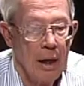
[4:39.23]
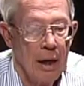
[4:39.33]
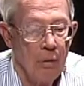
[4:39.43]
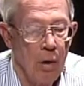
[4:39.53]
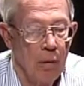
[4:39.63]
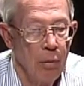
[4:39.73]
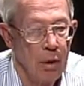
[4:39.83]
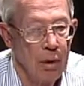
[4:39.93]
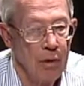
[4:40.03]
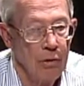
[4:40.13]
And what
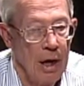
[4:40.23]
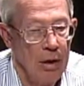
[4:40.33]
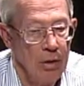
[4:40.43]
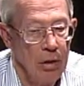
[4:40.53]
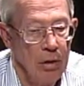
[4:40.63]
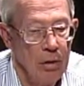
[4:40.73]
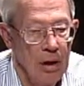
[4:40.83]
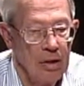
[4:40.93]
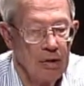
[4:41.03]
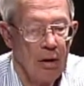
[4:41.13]
we're going to try to do
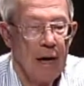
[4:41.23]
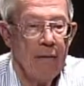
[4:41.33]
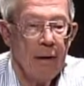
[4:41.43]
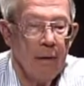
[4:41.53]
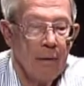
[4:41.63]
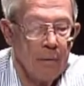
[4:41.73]
is to have it